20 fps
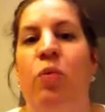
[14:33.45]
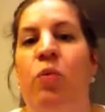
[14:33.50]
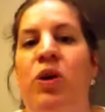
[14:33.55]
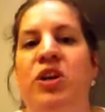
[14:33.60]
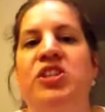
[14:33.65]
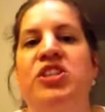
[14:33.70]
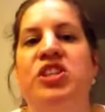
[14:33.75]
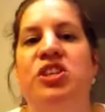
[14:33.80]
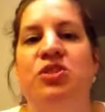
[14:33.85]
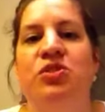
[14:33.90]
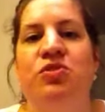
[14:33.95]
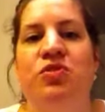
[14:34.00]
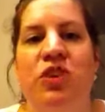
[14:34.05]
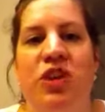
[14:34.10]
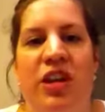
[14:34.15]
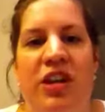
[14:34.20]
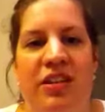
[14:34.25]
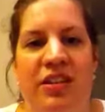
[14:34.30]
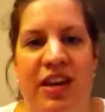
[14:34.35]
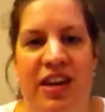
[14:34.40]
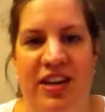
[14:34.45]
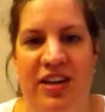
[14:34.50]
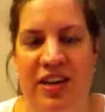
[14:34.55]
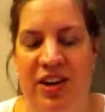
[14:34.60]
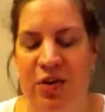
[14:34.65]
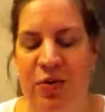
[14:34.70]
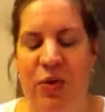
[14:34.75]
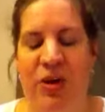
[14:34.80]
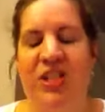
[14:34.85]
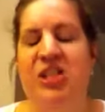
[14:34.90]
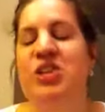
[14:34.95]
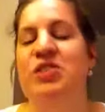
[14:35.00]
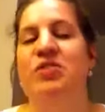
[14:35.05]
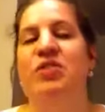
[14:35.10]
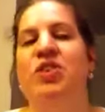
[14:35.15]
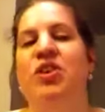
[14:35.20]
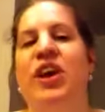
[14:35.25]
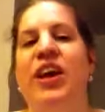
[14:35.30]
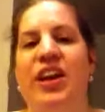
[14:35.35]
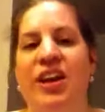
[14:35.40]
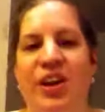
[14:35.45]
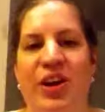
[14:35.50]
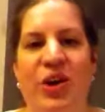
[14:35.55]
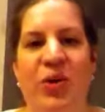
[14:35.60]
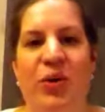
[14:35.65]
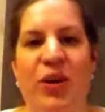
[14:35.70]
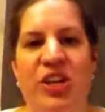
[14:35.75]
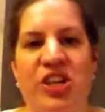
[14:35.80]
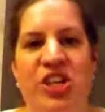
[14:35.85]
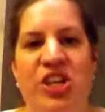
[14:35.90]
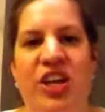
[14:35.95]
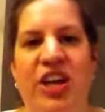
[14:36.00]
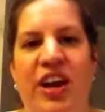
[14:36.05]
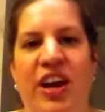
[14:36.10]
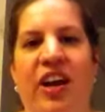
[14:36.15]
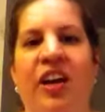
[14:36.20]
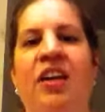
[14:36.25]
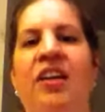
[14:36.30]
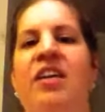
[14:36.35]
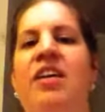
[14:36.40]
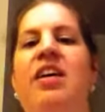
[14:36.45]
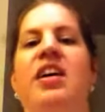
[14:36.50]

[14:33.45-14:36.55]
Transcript: Once you've created your questionnaire,